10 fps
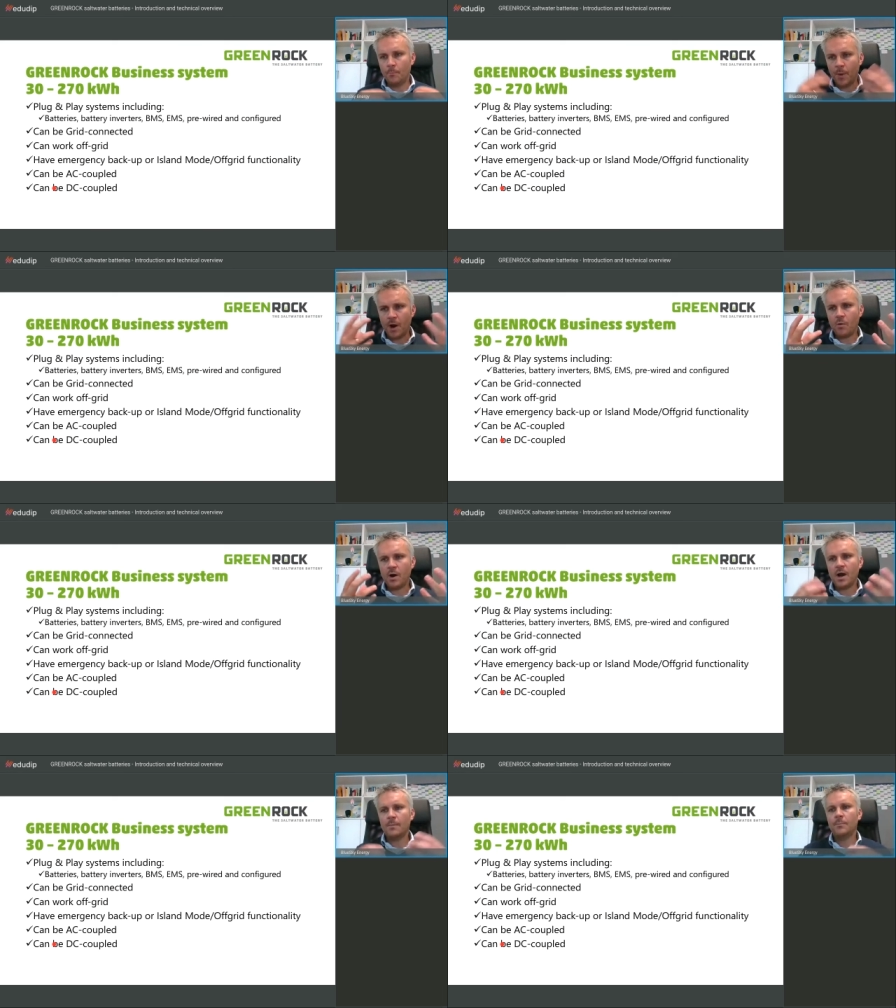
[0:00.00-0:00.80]
and
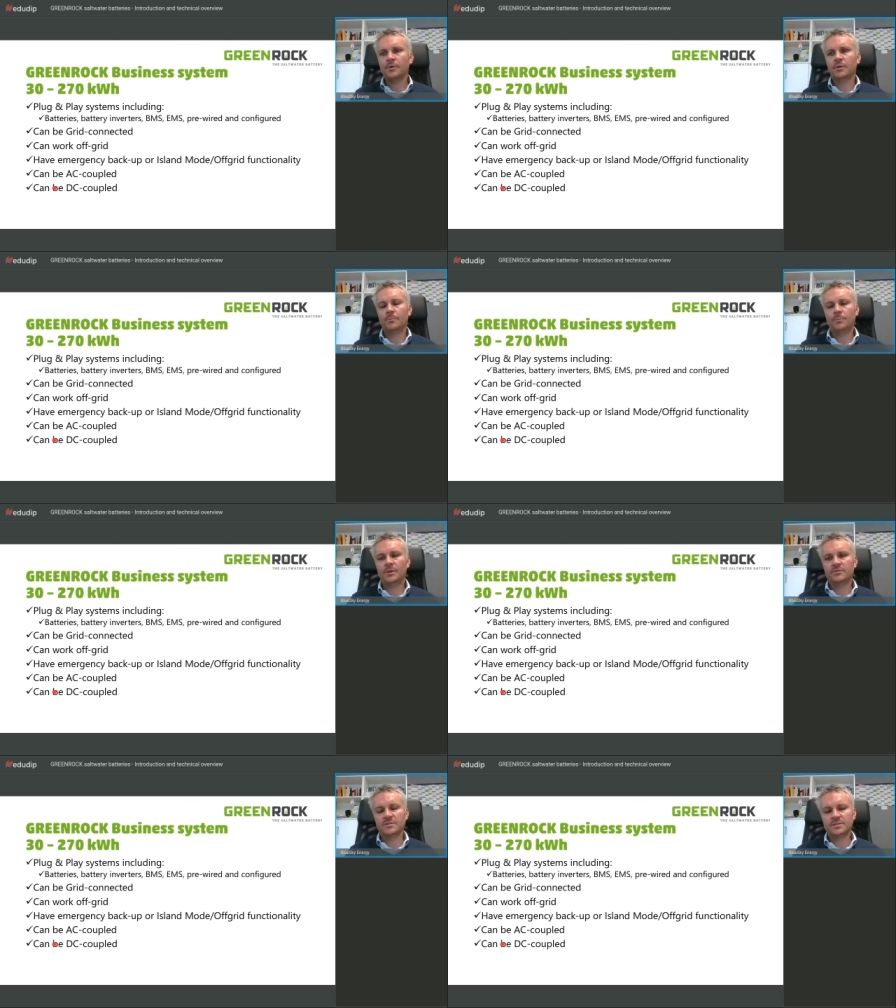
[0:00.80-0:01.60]
that can be done
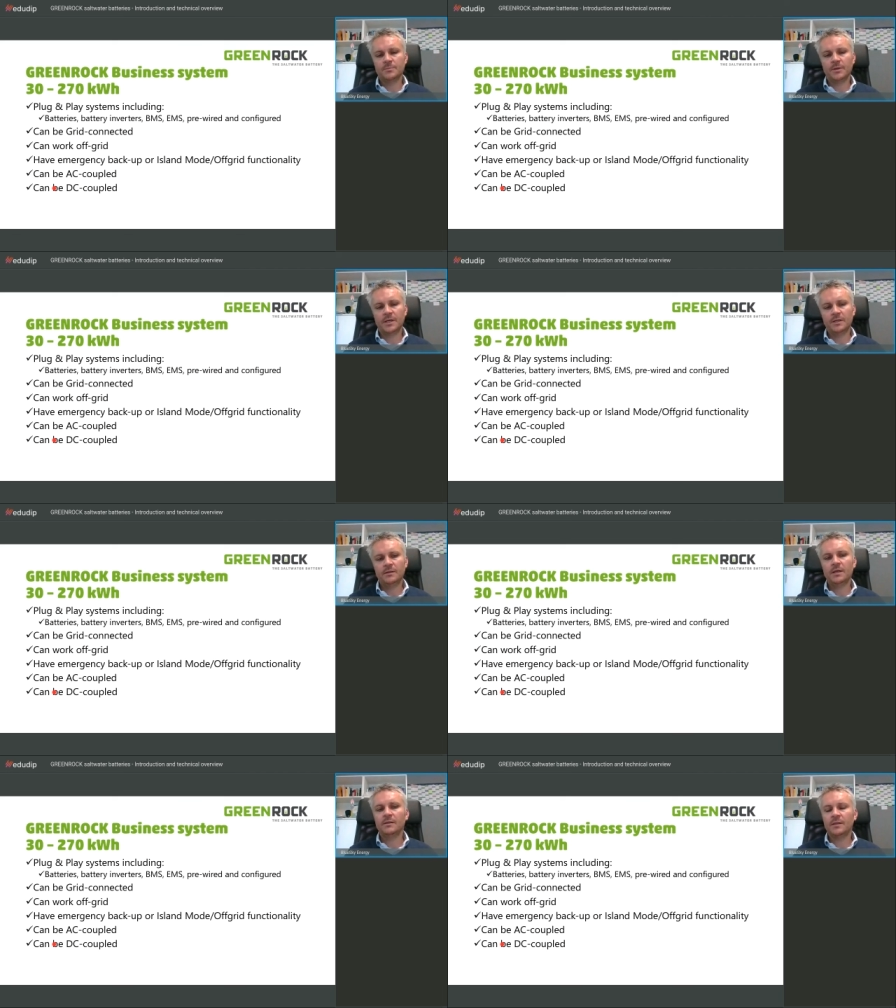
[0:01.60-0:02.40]
with a DC
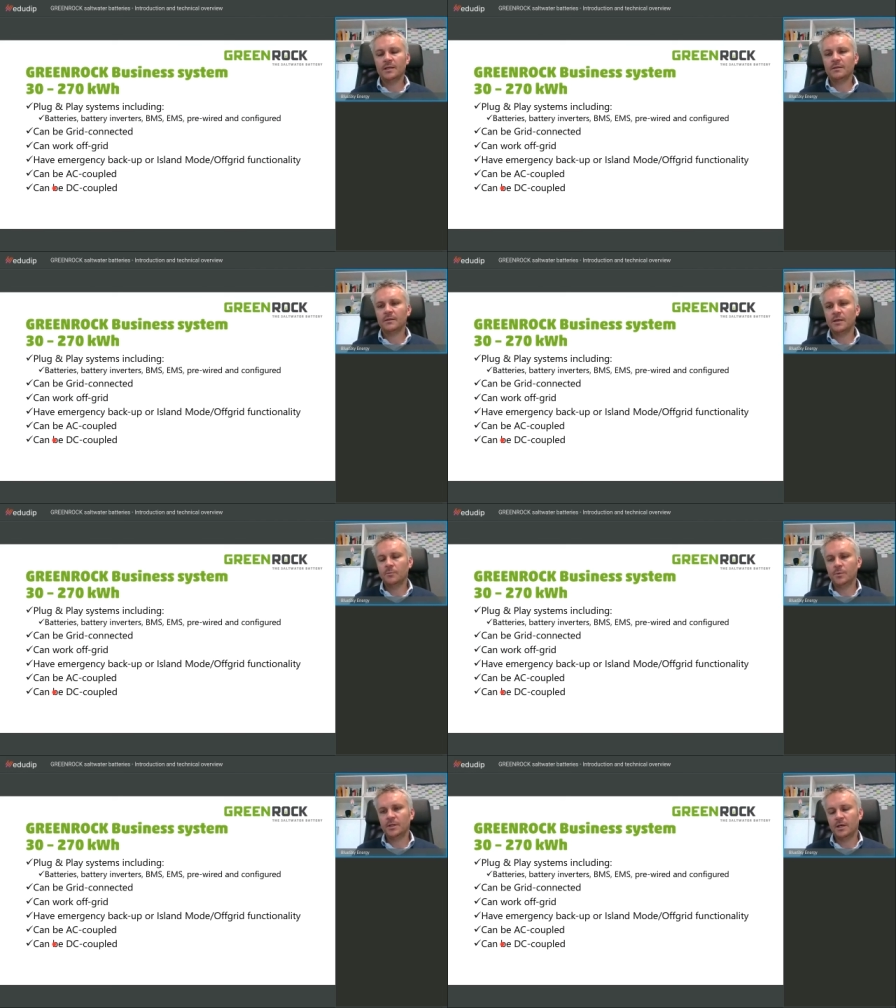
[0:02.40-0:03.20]
coupling with a
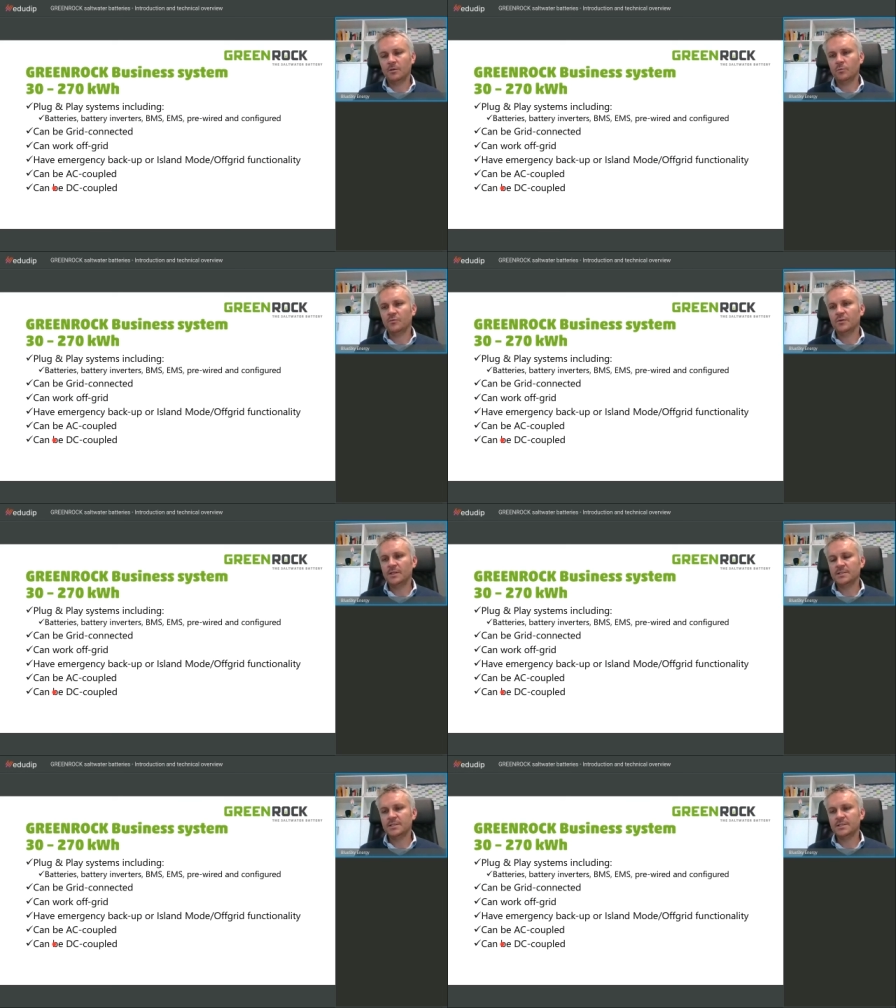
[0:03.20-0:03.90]
MPPT